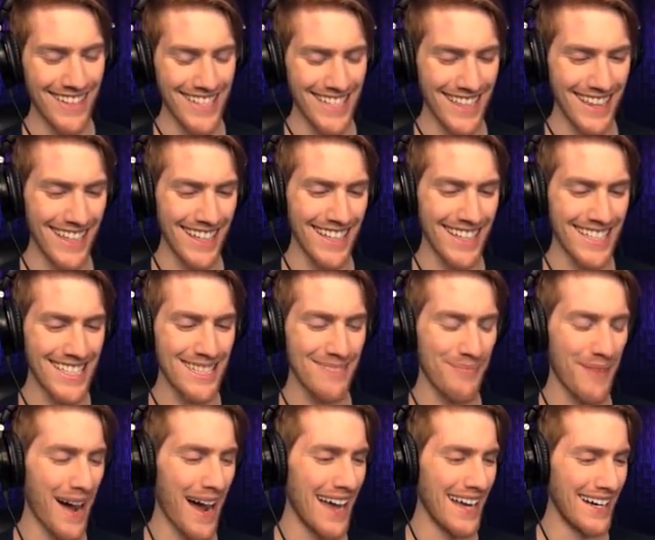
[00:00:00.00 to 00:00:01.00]
It's a little
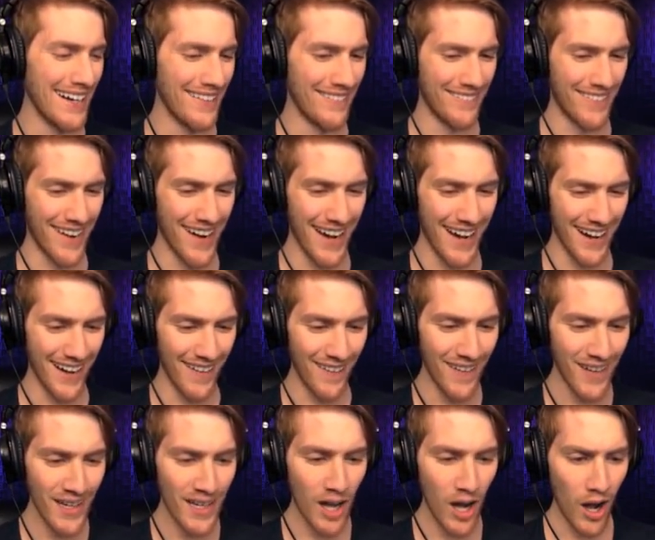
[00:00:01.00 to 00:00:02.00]
spider,
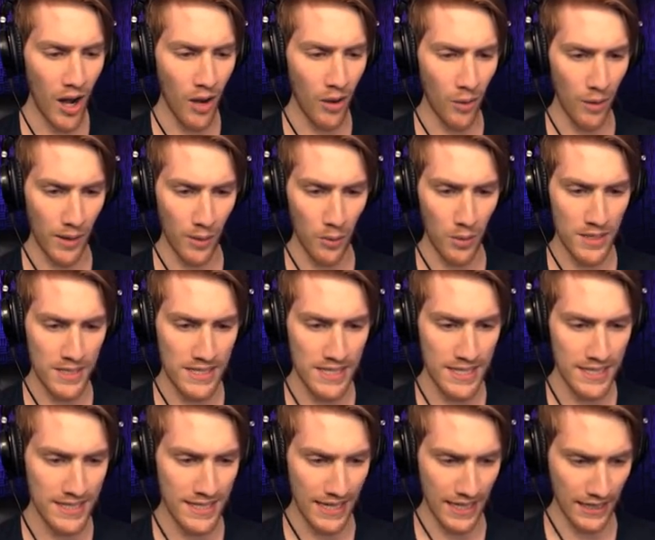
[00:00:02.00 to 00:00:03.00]
bro. Oh, and what is
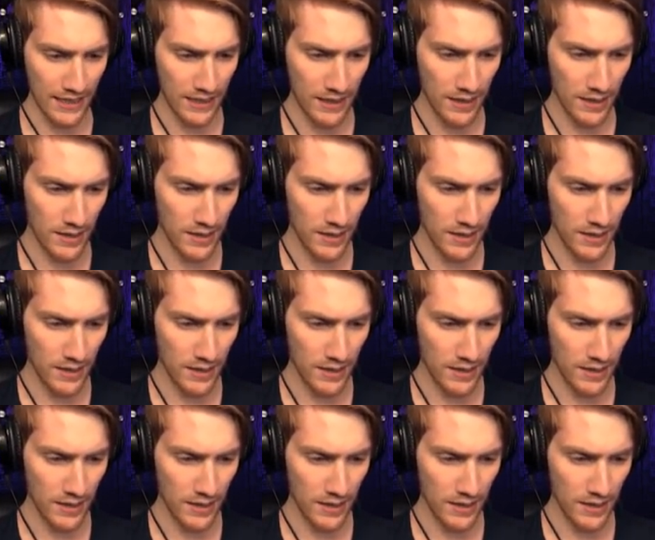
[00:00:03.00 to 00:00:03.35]
this thing?